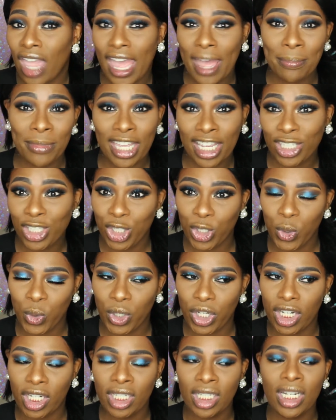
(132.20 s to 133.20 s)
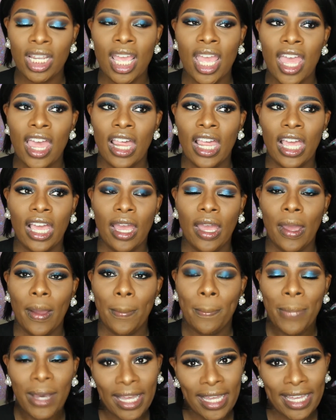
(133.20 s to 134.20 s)
I'm not sure.
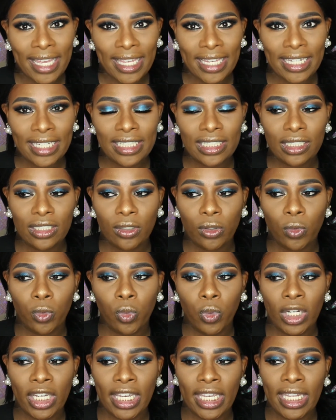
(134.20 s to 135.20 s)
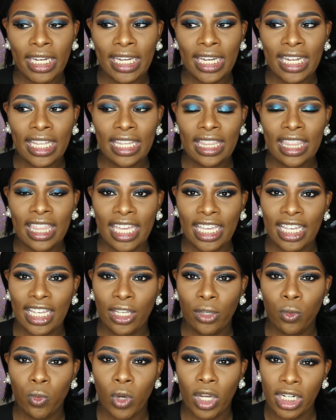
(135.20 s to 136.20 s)
But when
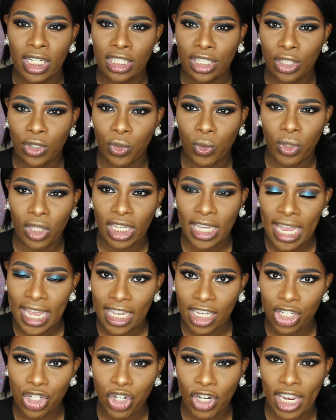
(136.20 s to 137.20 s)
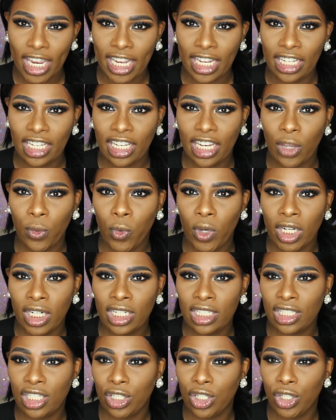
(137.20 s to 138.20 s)
they wanted to do the contract, they
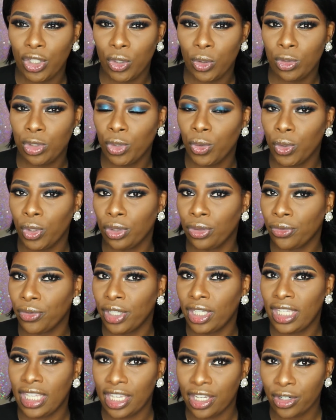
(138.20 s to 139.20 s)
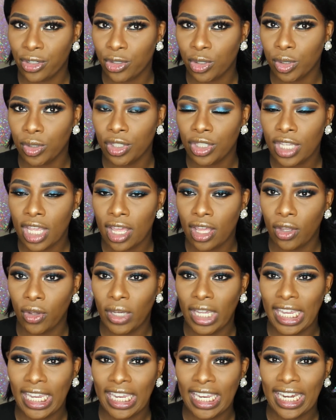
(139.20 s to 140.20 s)
wanted to do two or three years or
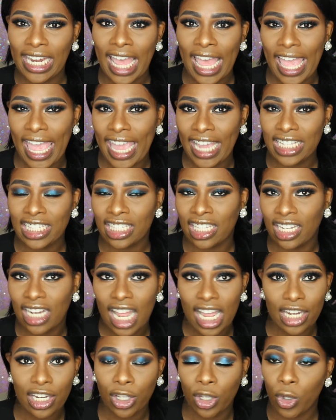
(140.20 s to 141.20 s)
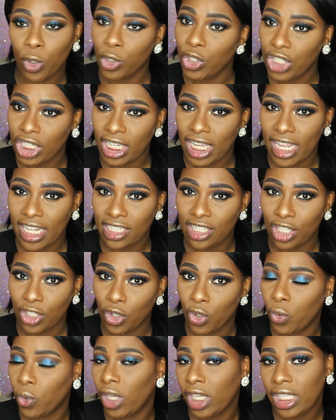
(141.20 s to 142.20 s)
so. And I asked, could I negotiate
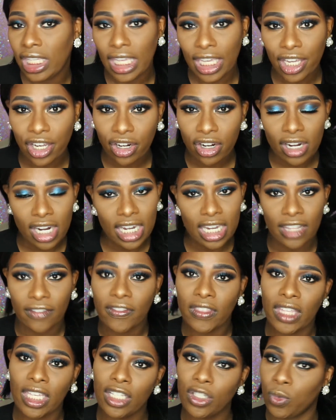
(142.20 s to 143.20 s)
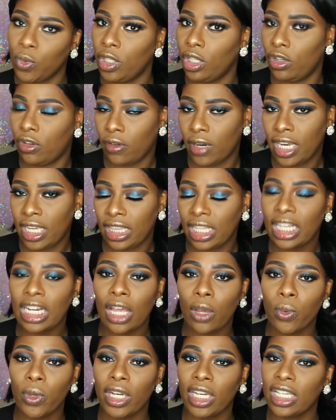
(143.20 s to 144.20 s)
to do a year? And if things went great,
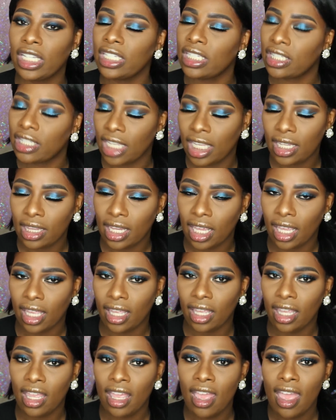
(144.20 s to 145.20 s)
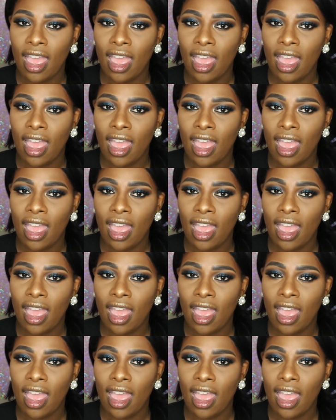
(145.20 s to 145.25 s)
then I would extend it.